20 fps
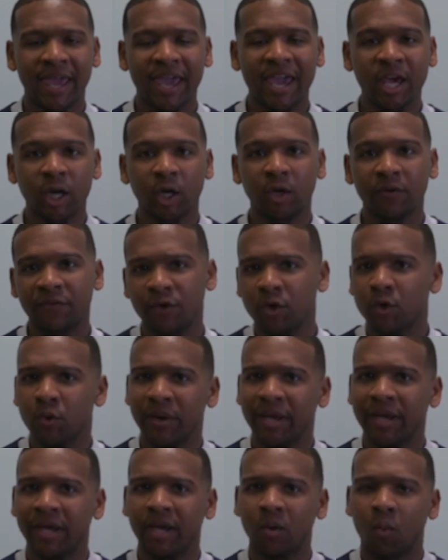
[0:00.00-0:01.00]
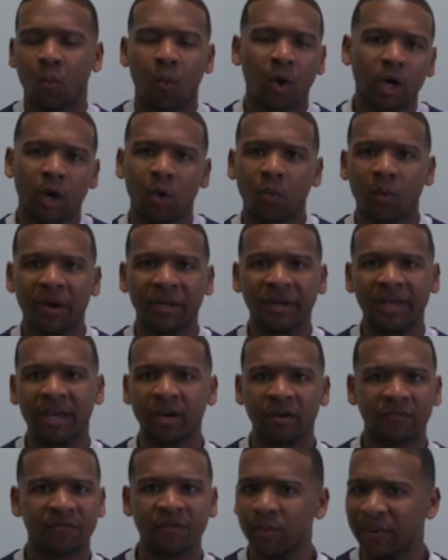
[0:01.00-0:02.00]
interviewing, 101
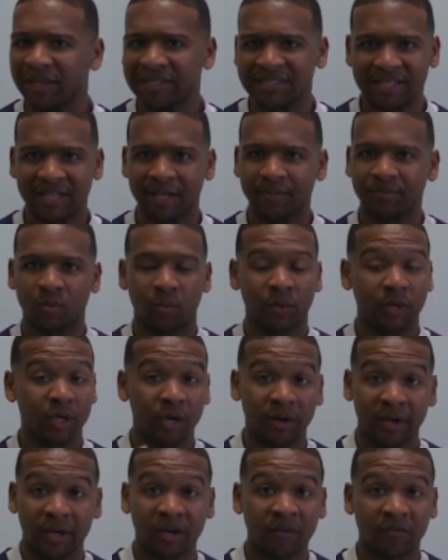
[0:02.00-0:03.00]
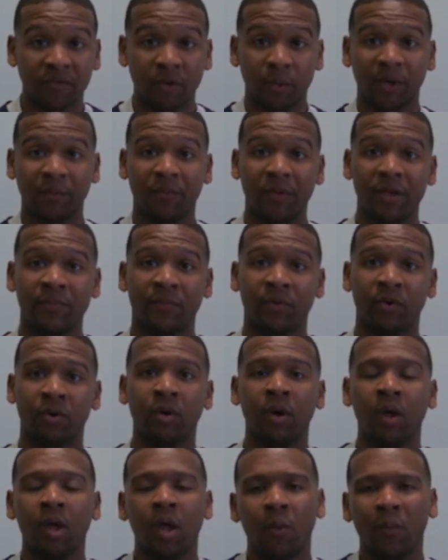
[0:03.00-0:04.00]
interviewing tips when you're interviewing
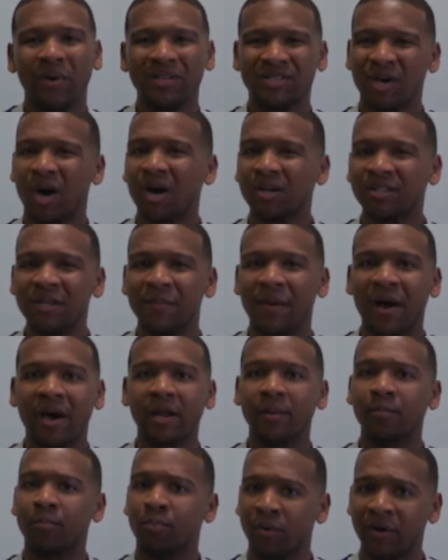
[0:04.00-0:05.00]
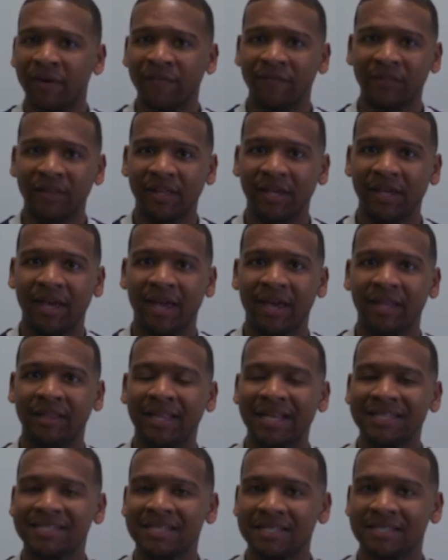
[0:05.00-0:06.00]
people. We talked about it briefly in
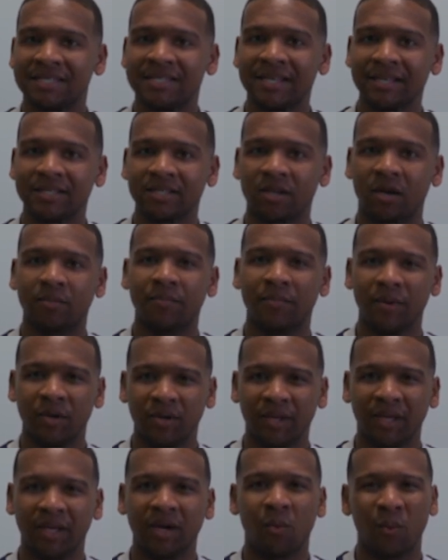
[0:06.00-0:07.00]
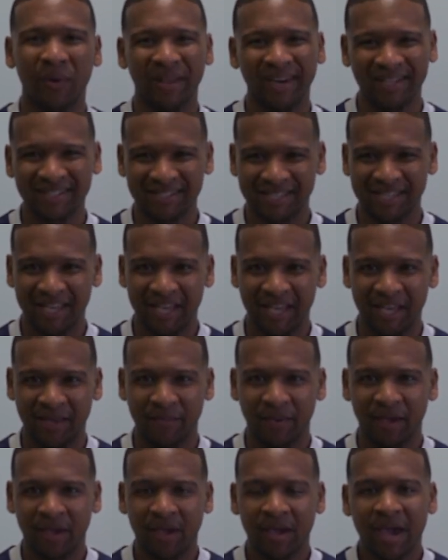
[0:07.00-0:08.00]
lesson 6 on building a winning
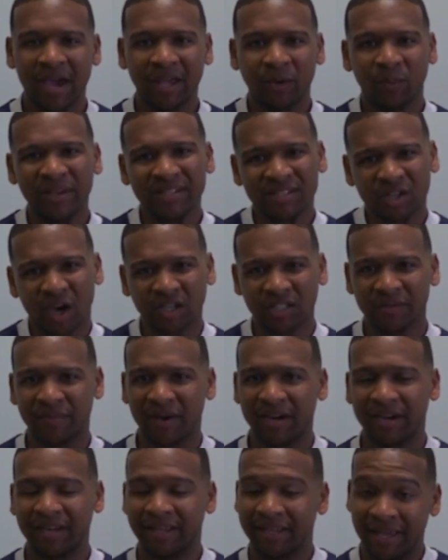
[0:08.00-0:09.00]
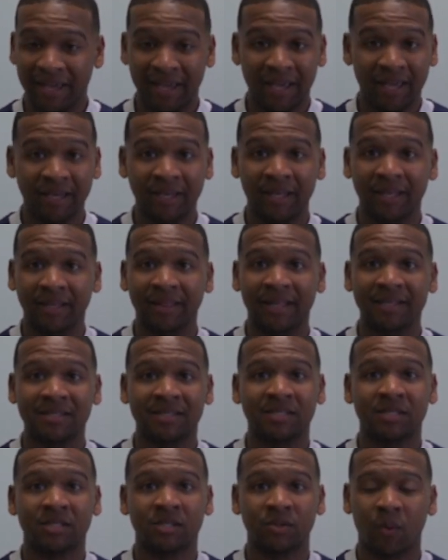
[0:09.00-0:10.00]
team. And we talked about it again in
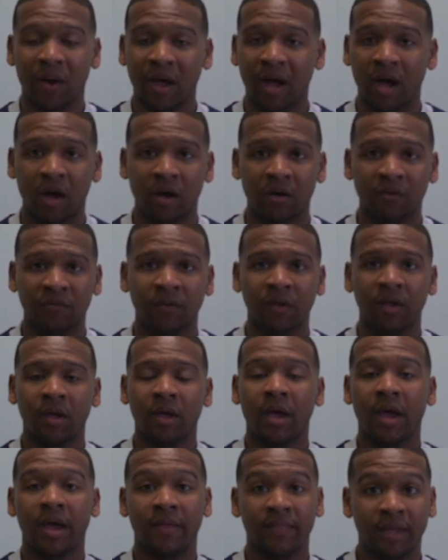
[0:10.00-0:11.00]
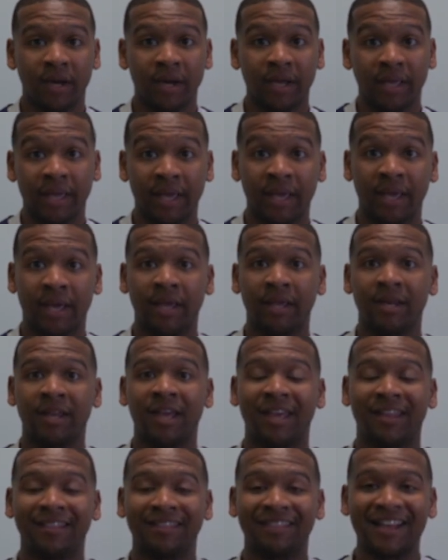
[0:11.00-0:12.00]
lesson 12 and then again
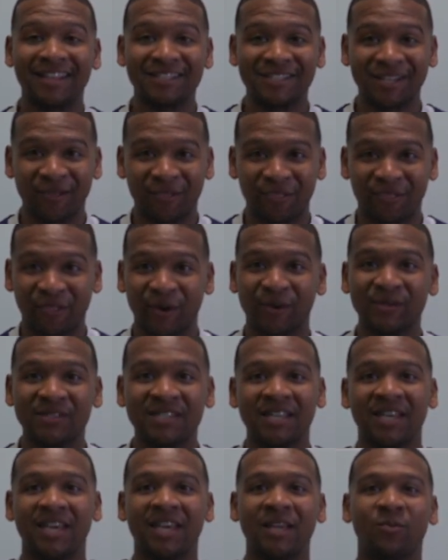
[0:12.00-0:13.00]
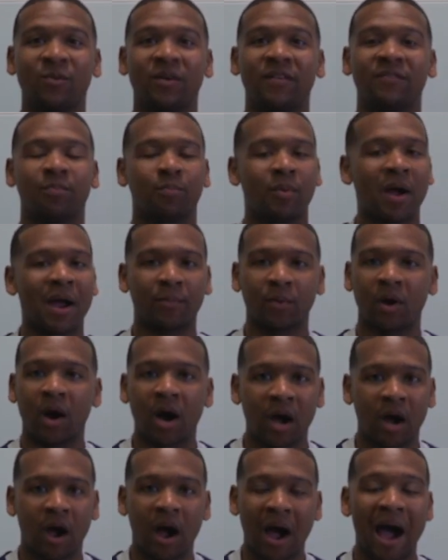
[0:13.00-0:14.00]
in lesson 13 with proper
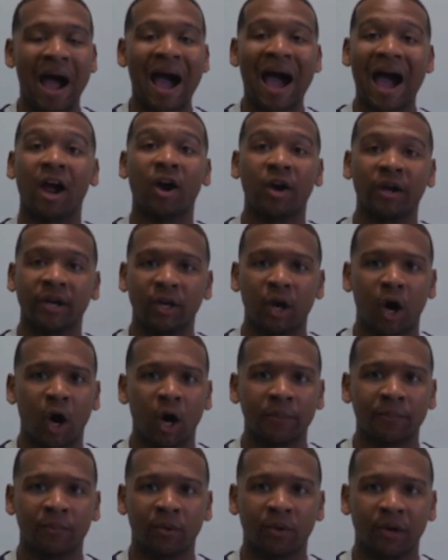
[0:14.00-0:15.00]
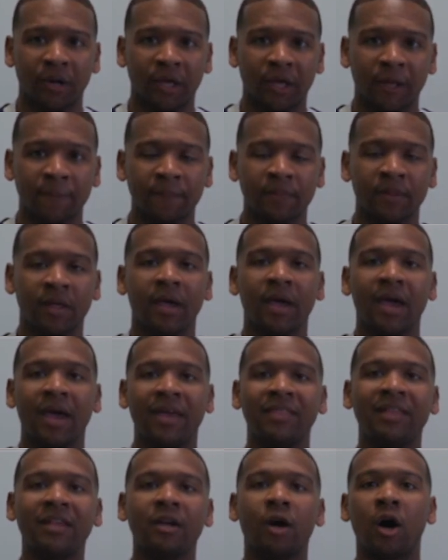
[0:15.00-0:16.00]
hiring and onboarding,
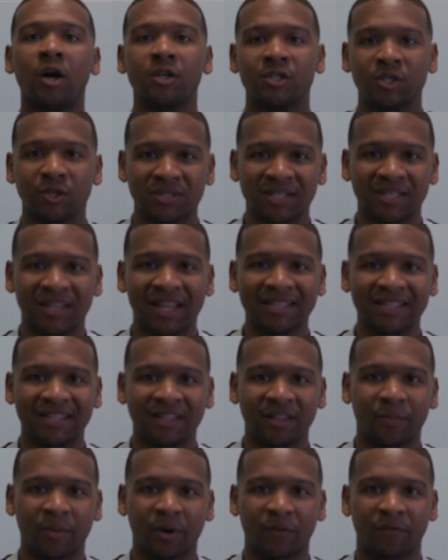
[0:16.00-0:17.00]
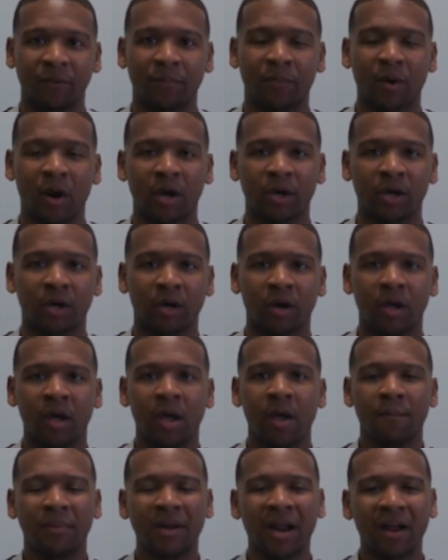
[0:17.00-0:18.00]
and then also selecting the perfect partner.
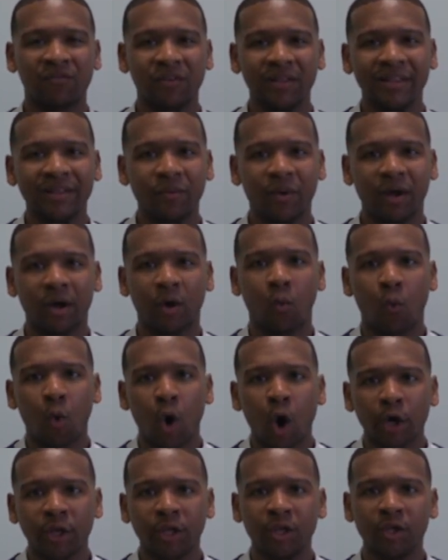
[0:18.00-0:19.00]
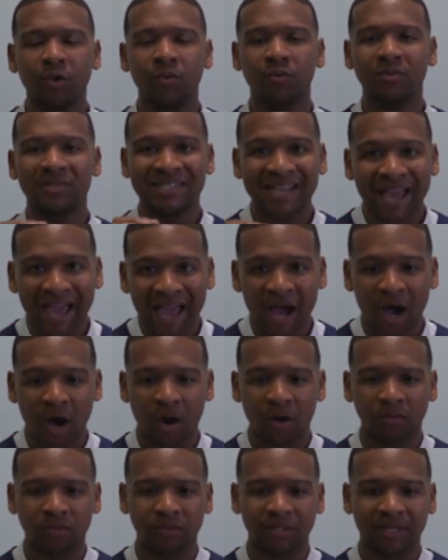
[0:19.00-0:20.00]
But I really want to walk you
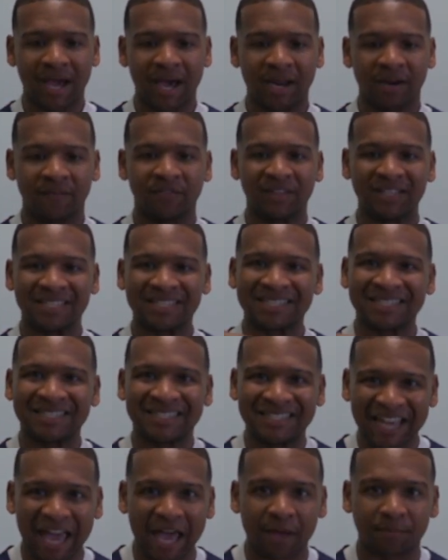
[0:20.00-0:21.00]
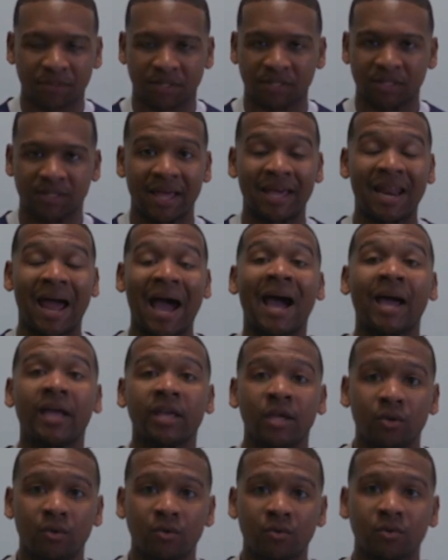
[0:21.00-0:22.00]
down kind of the steps that I
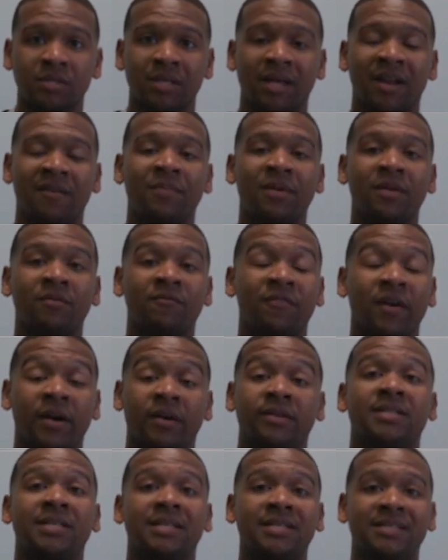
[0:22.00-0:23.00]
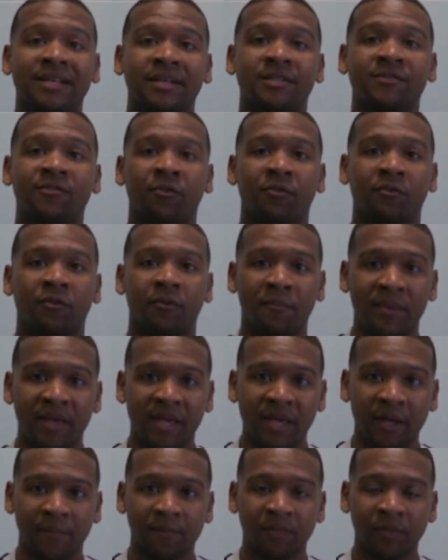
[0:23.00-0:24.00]
use that have been very successful for
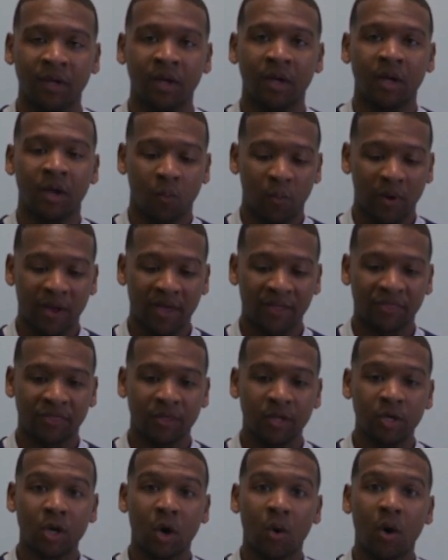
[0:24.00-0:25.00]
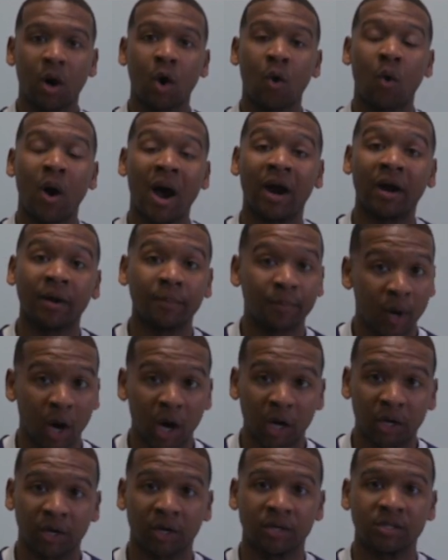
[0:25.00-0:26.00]
me with, acquiring
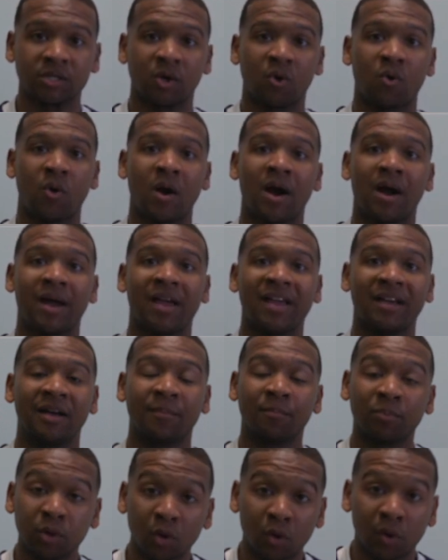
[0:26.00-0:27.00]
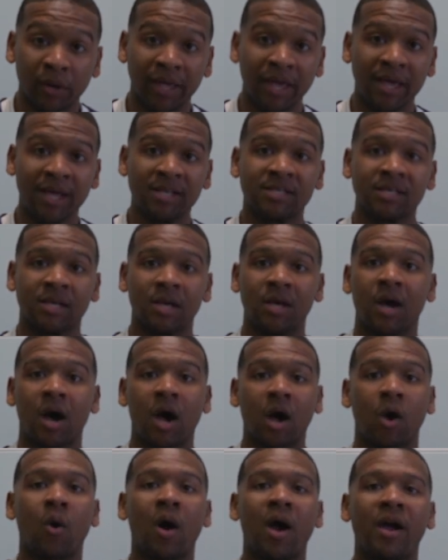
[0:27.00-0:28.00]
partners, acquiring employees,
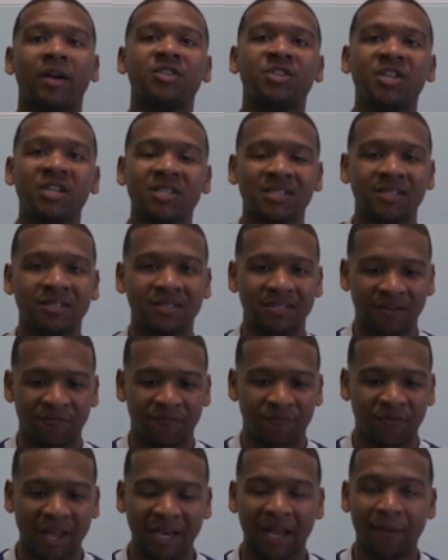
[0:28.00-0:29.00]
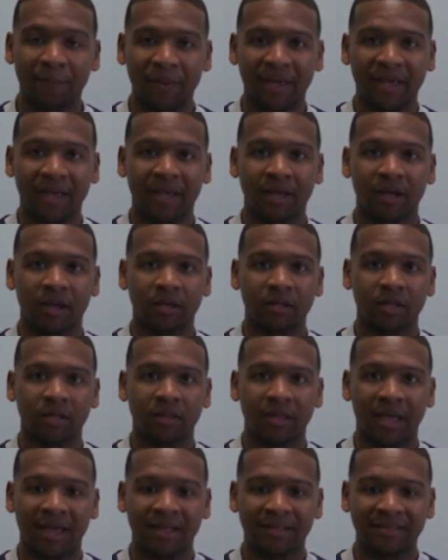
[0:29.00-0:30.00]
acquiring, just developing
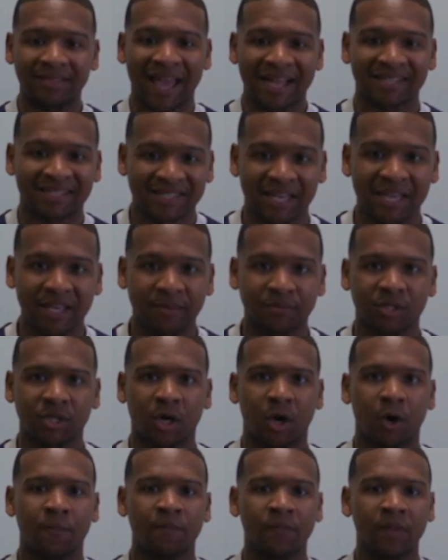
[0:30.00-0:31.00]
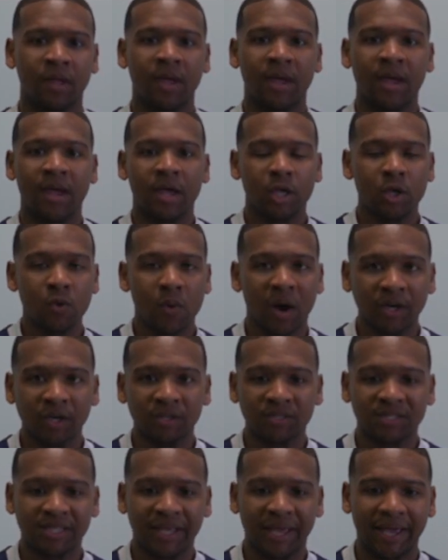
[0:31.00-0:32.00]
that team. So you
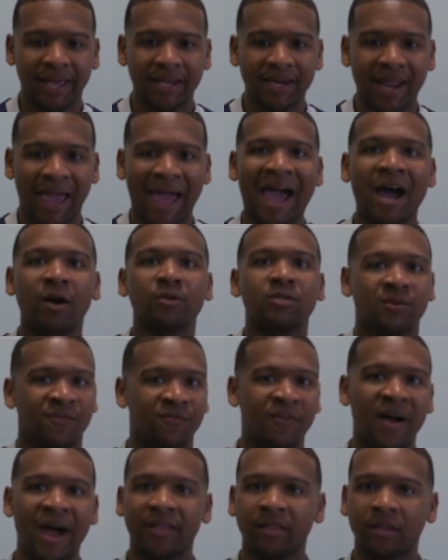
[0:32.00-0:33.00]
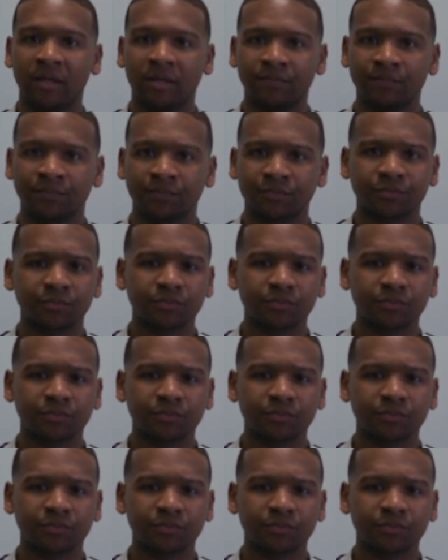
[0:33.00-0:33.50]
understand how to find them.